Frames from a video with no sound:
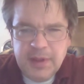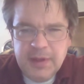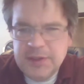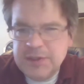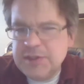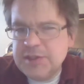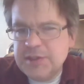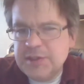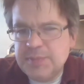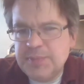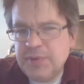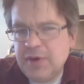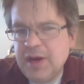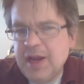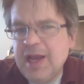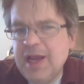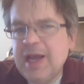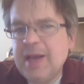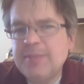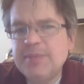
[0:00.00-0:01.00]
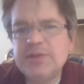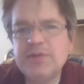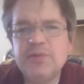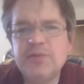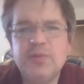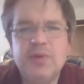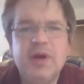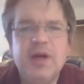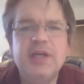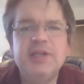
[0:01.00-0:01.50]
This is perhaps
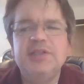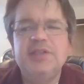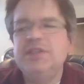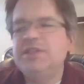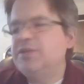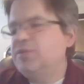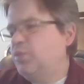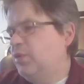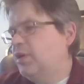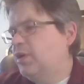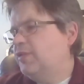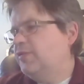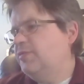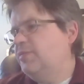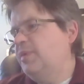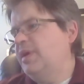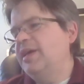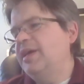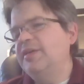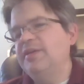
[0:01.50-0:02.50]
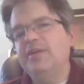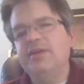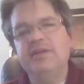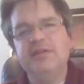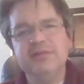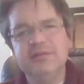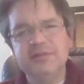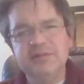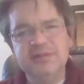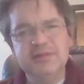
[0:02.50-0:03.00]
why she's one of my
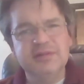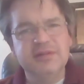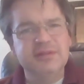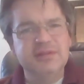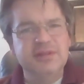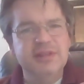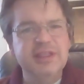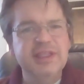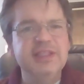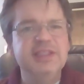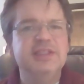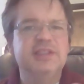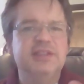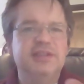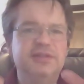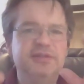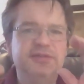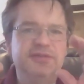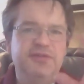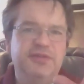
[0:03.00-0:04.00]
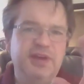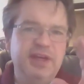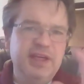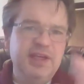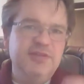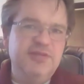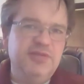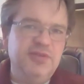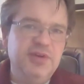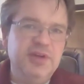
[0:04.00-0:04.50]
least
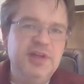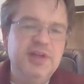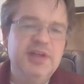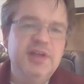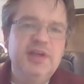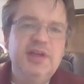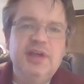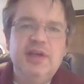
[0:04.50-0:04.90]
favorite